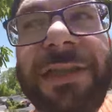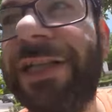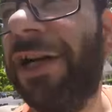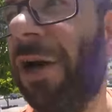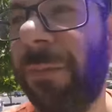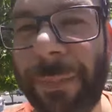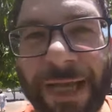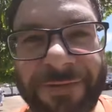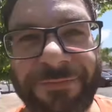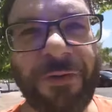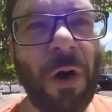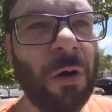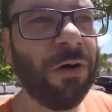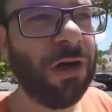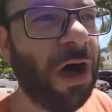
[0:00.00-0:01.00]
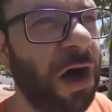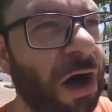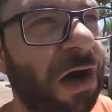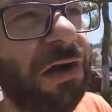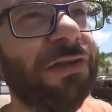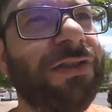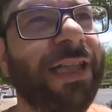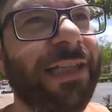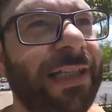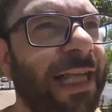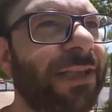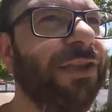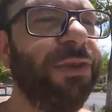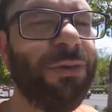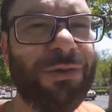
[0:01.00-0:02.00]
you know, make phone calls and,
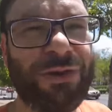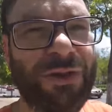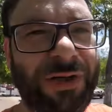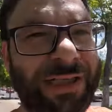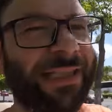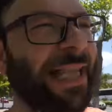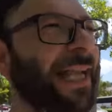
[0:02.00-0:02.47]
and do certain